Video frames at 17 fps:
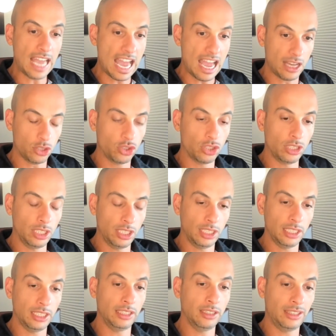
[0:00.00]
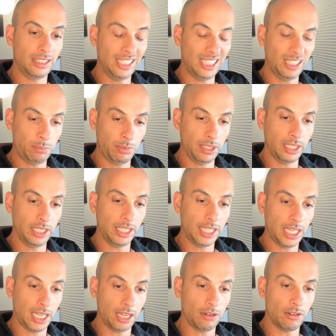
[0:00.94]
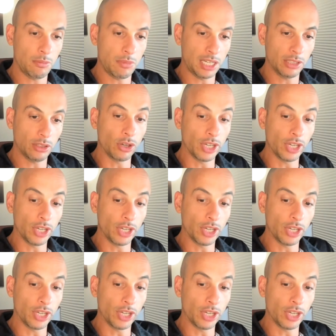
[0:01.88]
actually deeply care about,